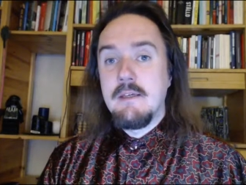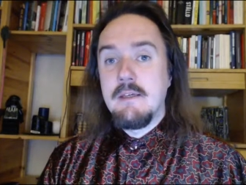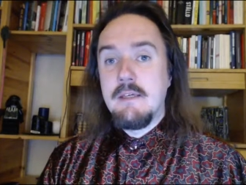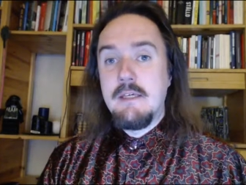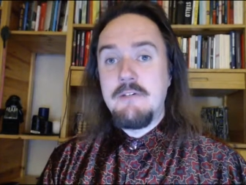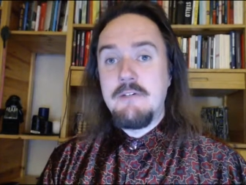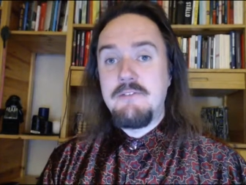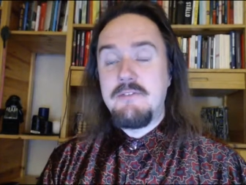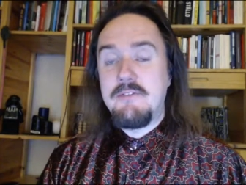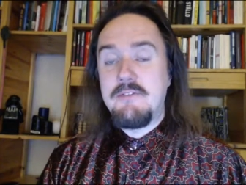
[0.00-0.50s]

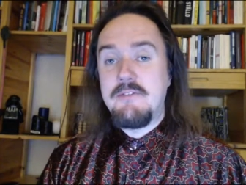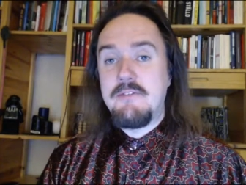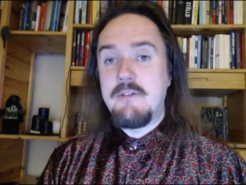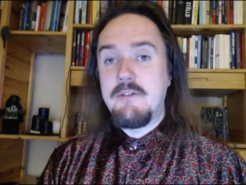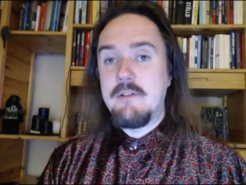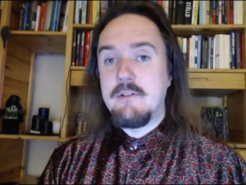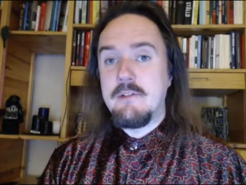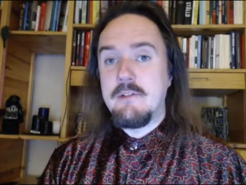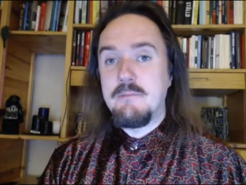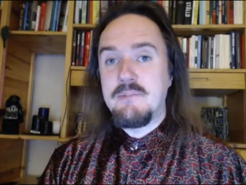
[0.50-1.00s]
if
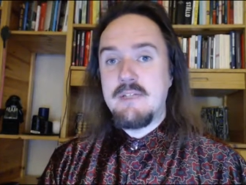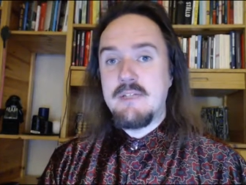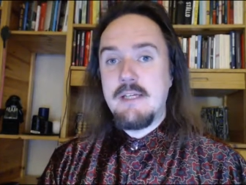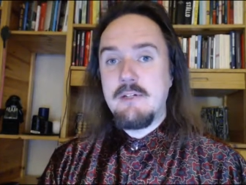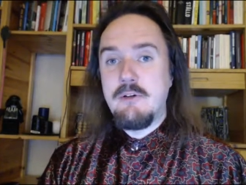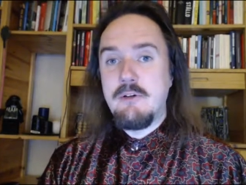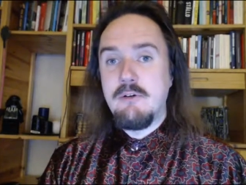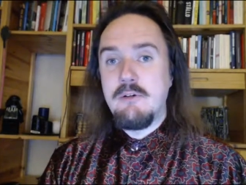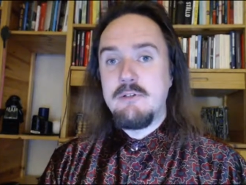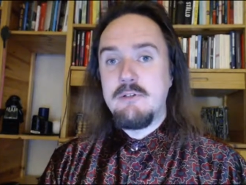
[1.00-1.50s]
the
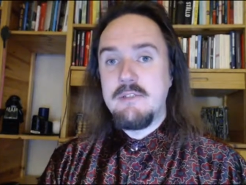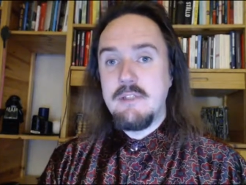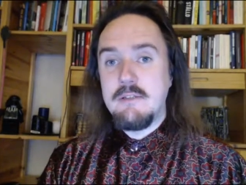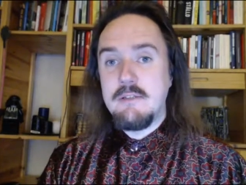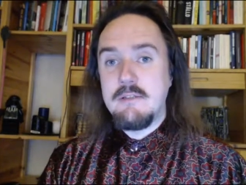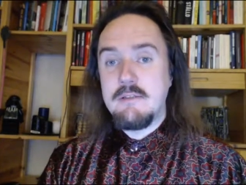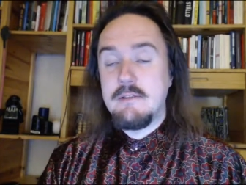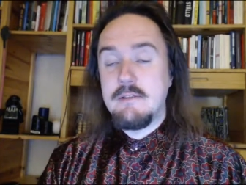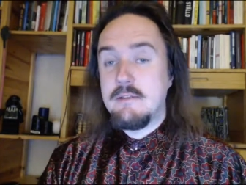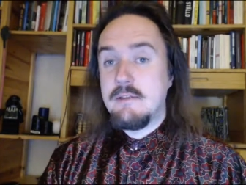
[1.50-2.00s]

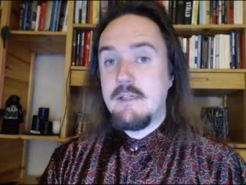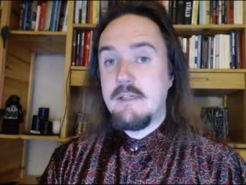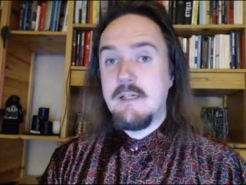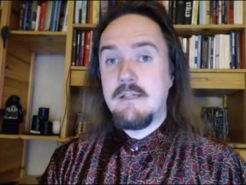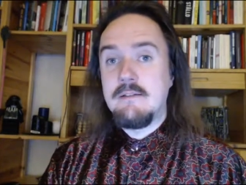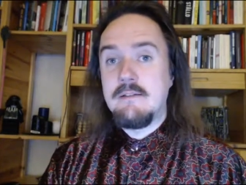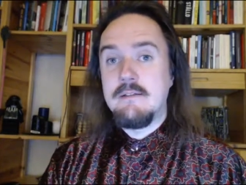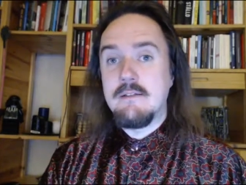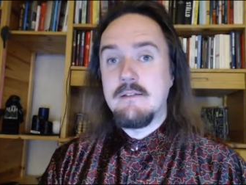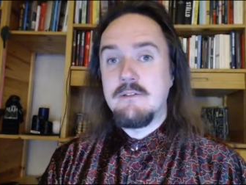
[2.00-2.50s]
psychologist
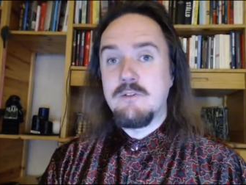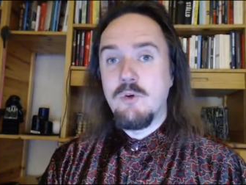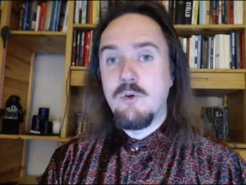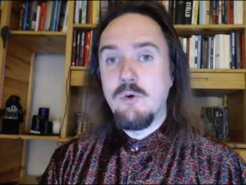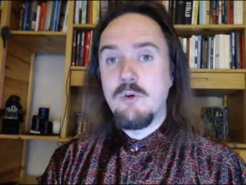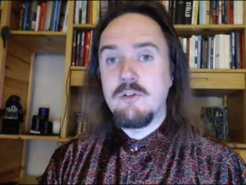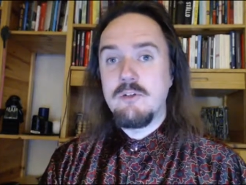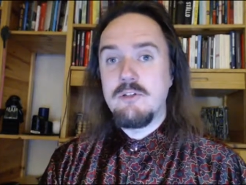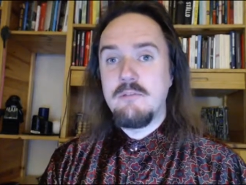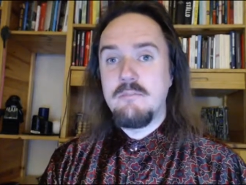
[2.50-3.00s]
had
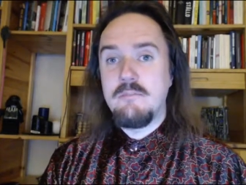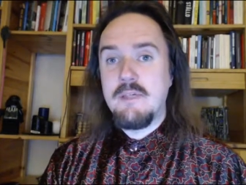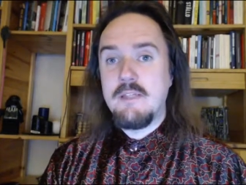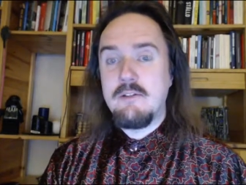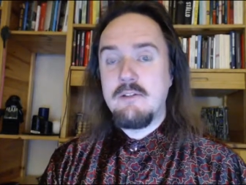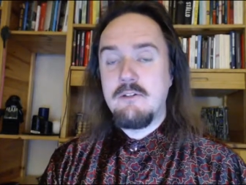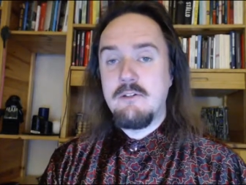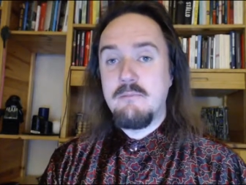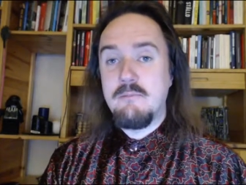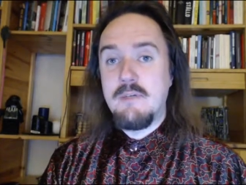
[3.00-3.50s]
talked a bit
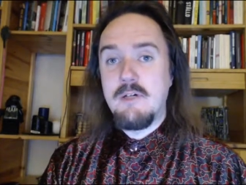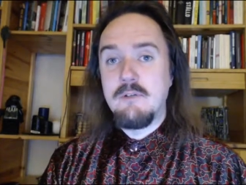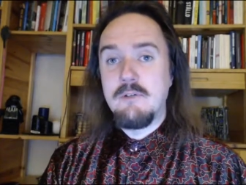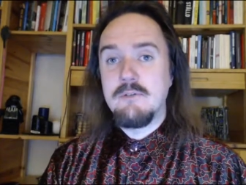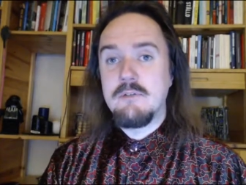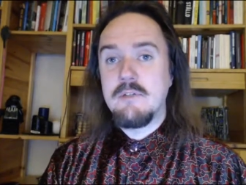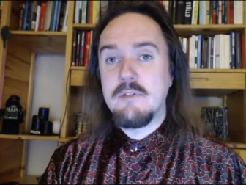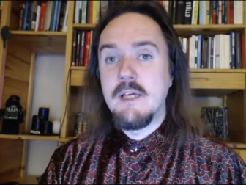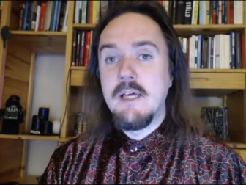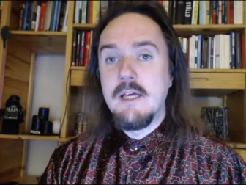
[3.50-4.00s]

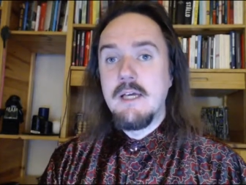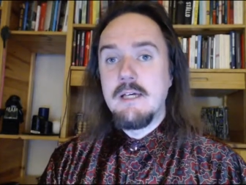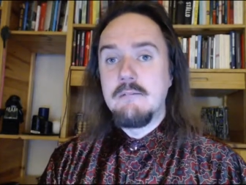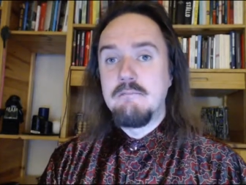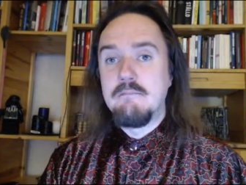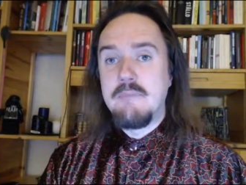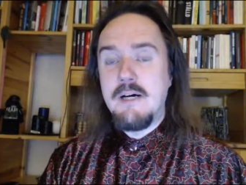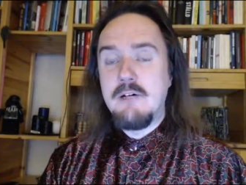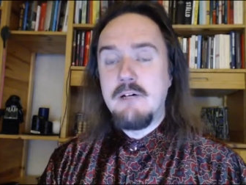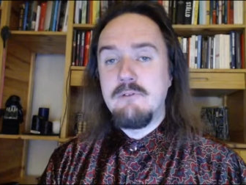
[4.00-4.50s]
about
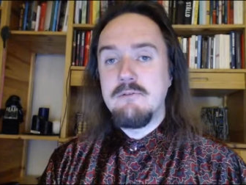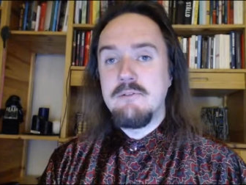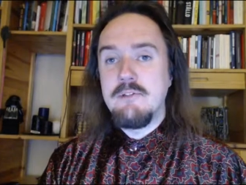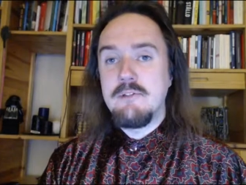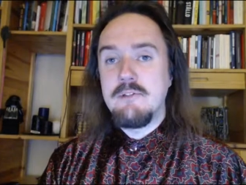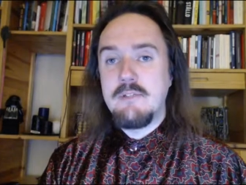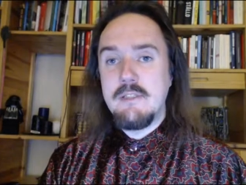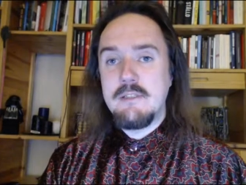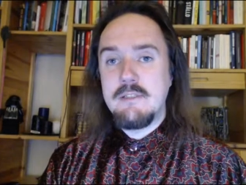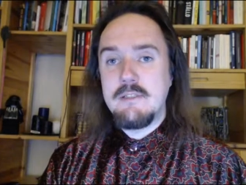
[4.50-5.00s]

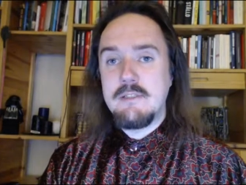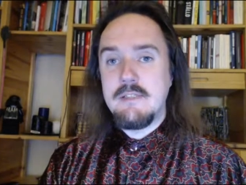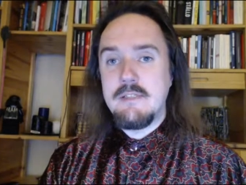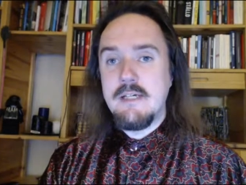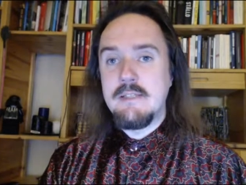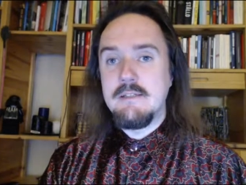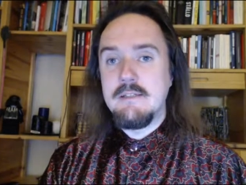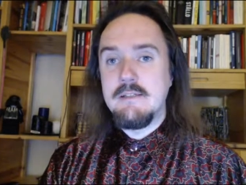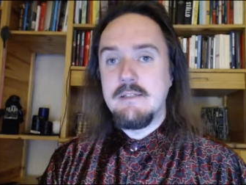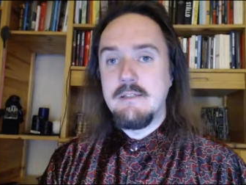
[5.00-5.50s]
boundaries
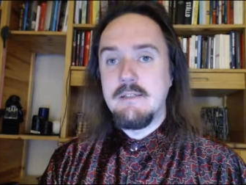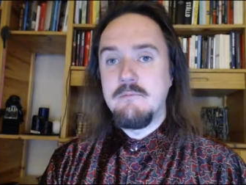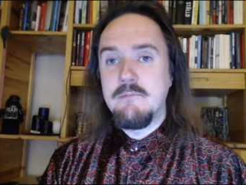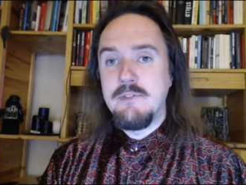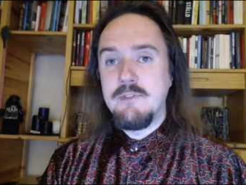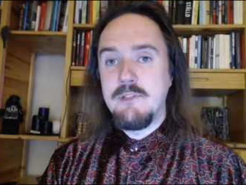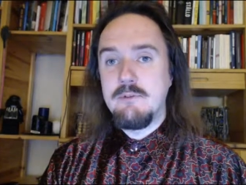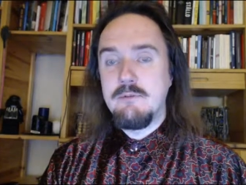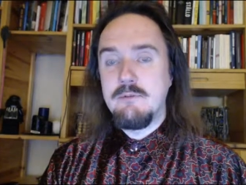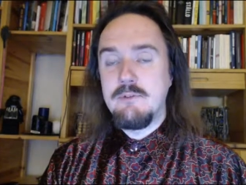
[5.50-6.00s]
and
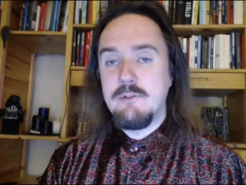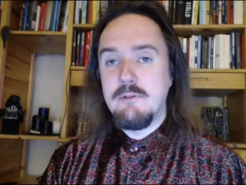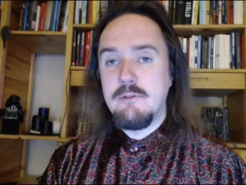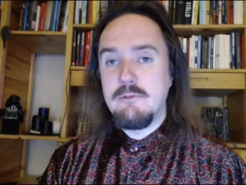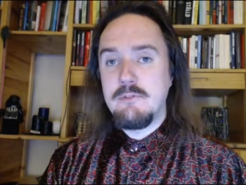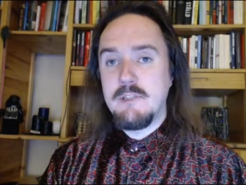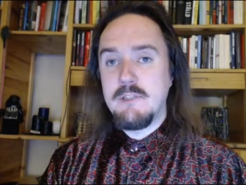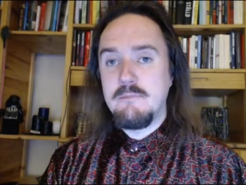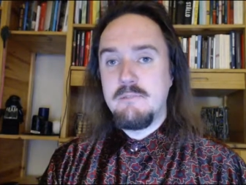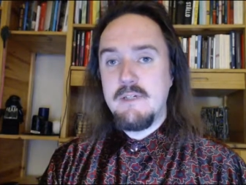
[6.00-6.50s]
mutual
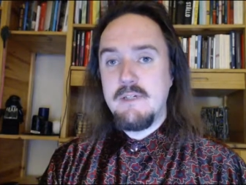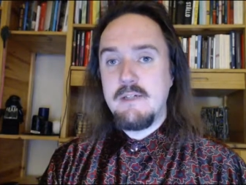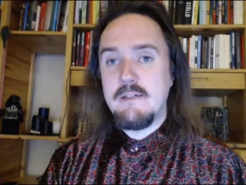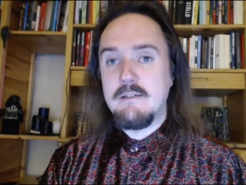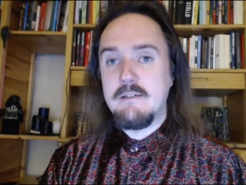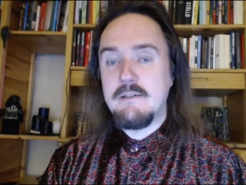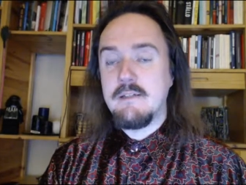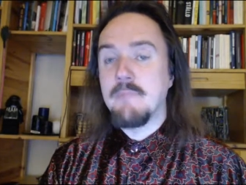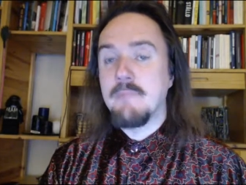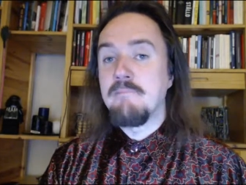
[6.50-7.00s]

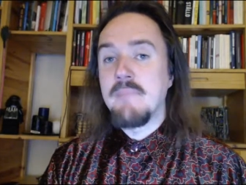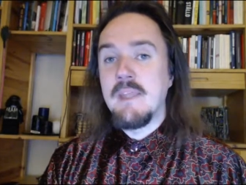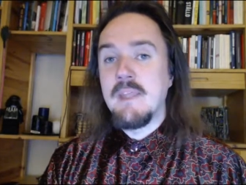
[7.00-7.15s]
respect